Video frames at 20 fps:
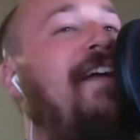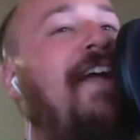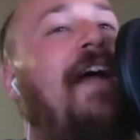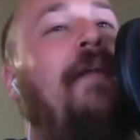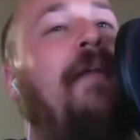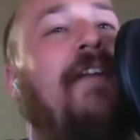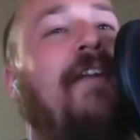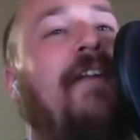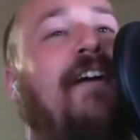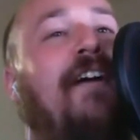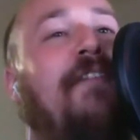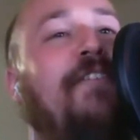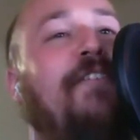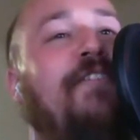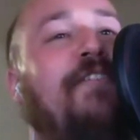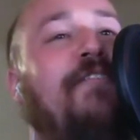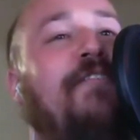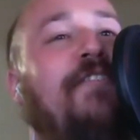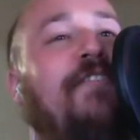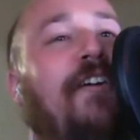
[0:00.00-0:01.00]
how many of
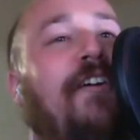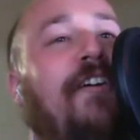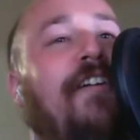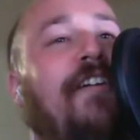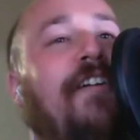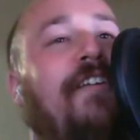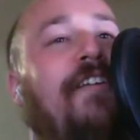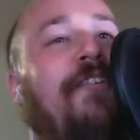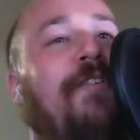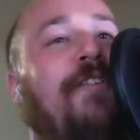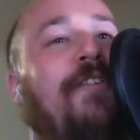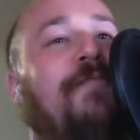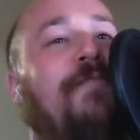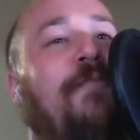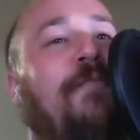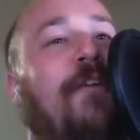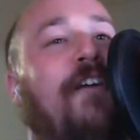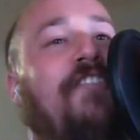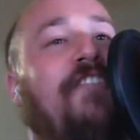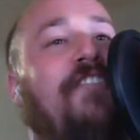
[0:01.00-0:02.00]
us are going to do these
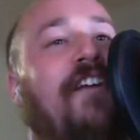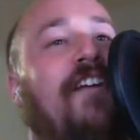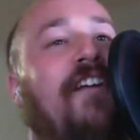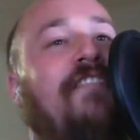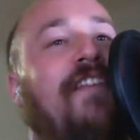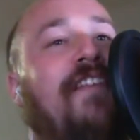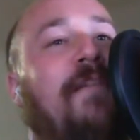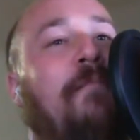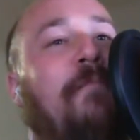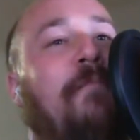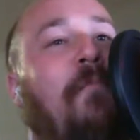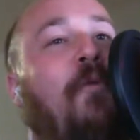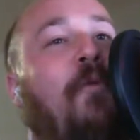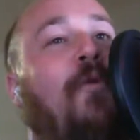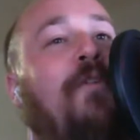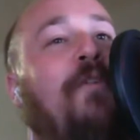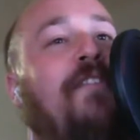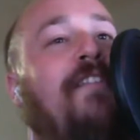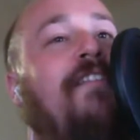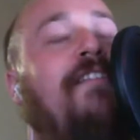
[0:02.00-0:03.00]
projects like
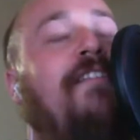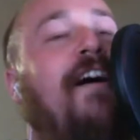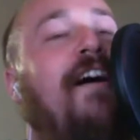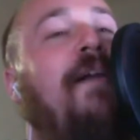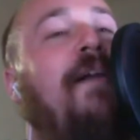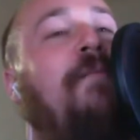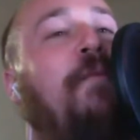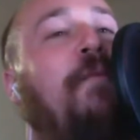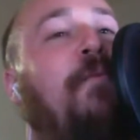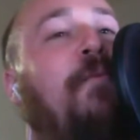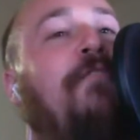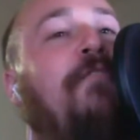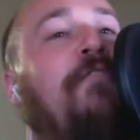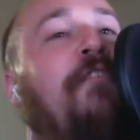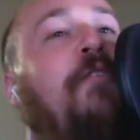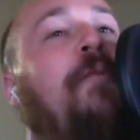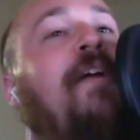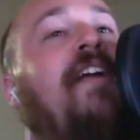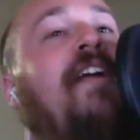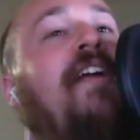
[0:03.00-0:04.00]
more than the time that we're
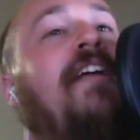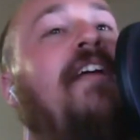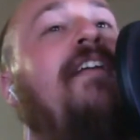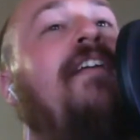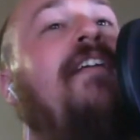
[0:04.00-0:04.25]
filming it?